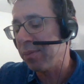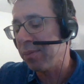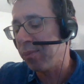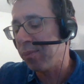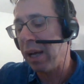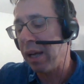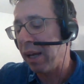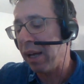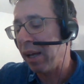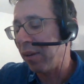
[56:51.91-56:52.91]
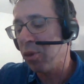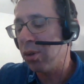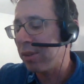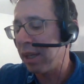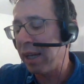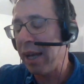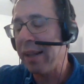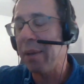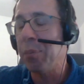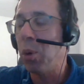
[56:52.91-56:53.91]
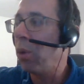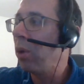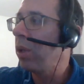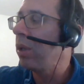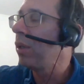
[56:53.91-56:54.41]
of course, I like them all.